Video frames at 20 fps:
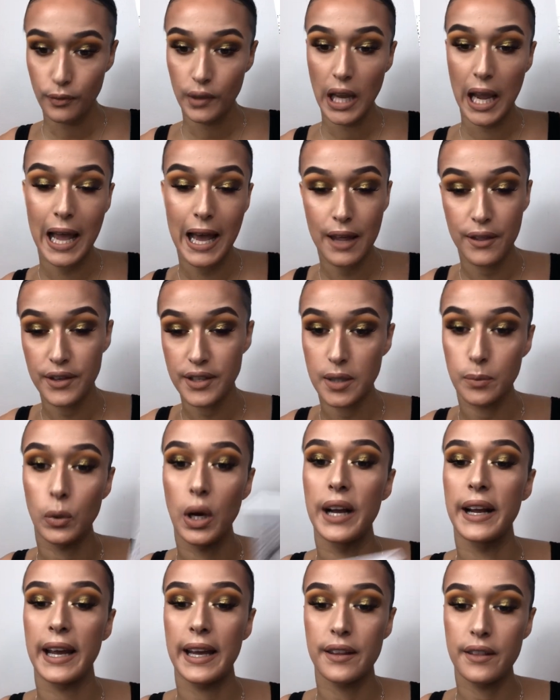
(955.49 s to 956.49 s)
How they didn't
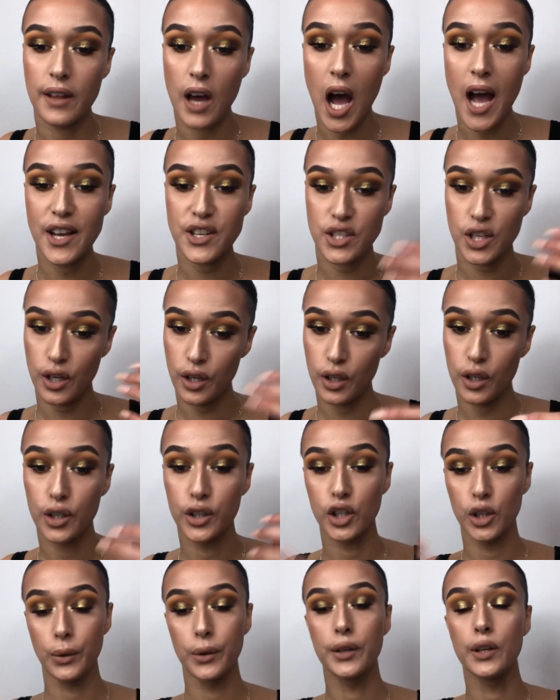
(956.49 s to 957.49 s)
work. The eyeshadow look,
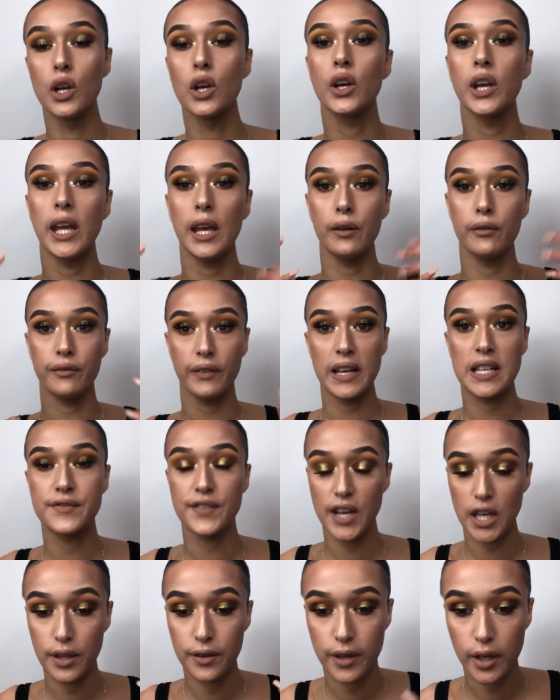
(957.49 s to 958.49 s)
you would look at it in face
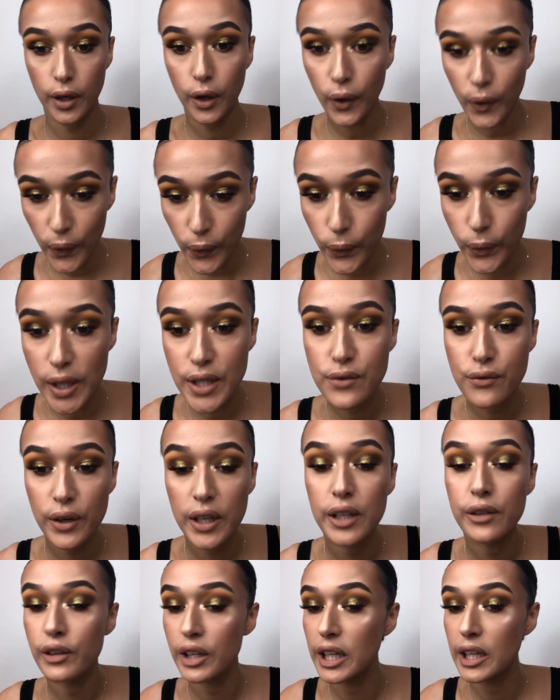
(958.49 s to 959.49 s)
value and think, oh, it's
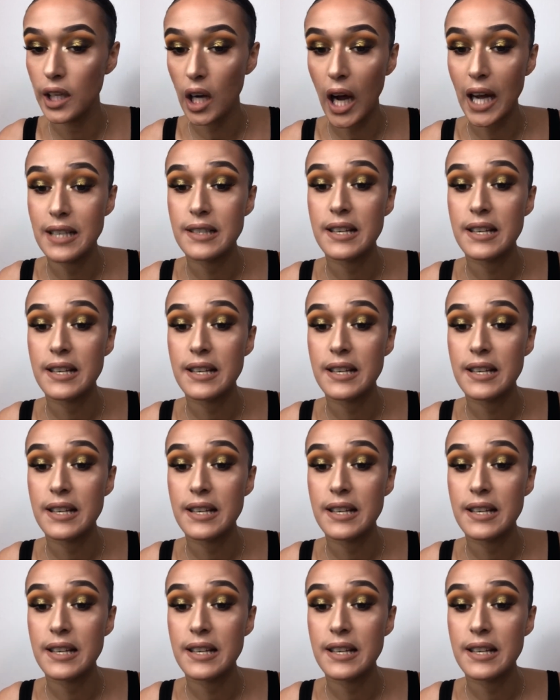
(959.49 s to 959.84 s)
really, really nice.